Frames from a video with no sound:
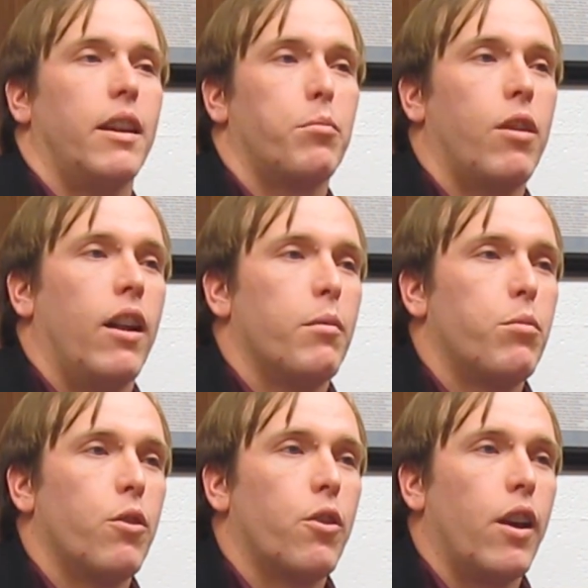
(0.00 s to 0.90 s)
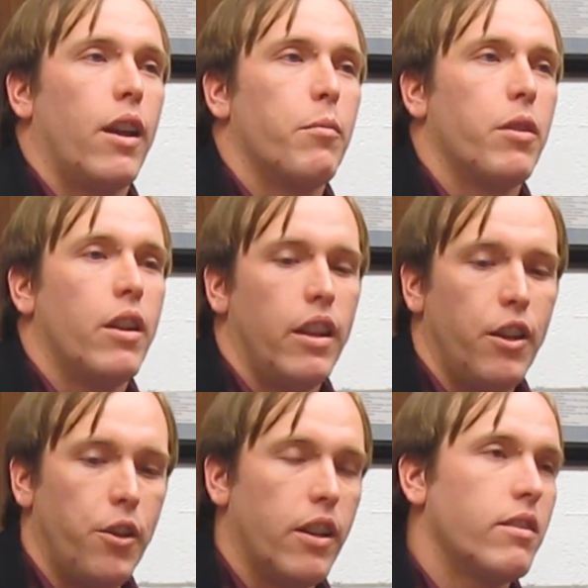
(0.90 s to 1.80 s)
take pride in the program, and
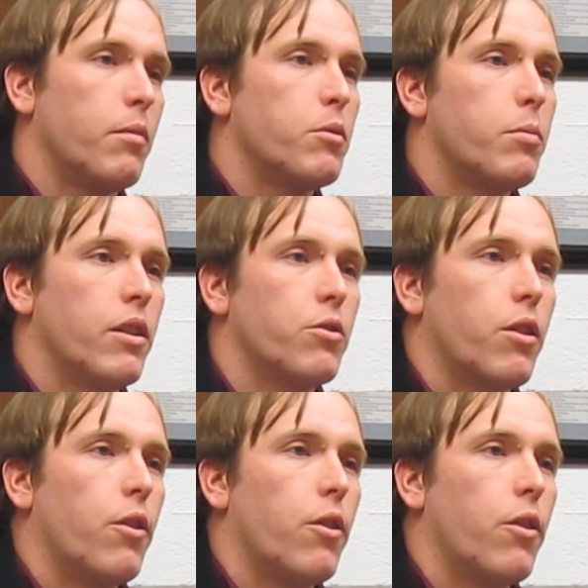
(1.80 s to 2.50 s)
then you get something special.